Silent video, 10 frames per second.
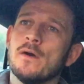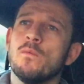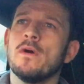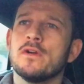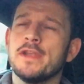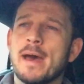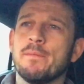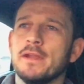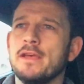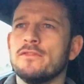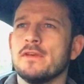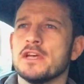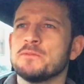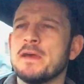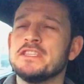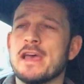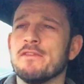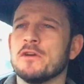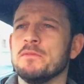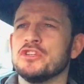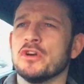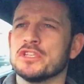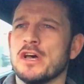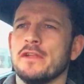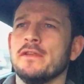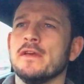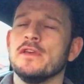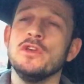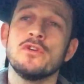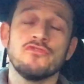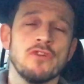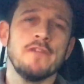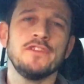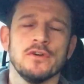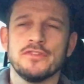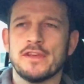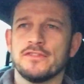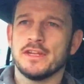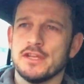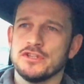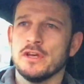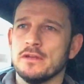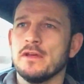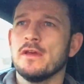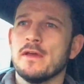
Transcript: What could happen is a space saver could be chucked on, you could drive to your destination,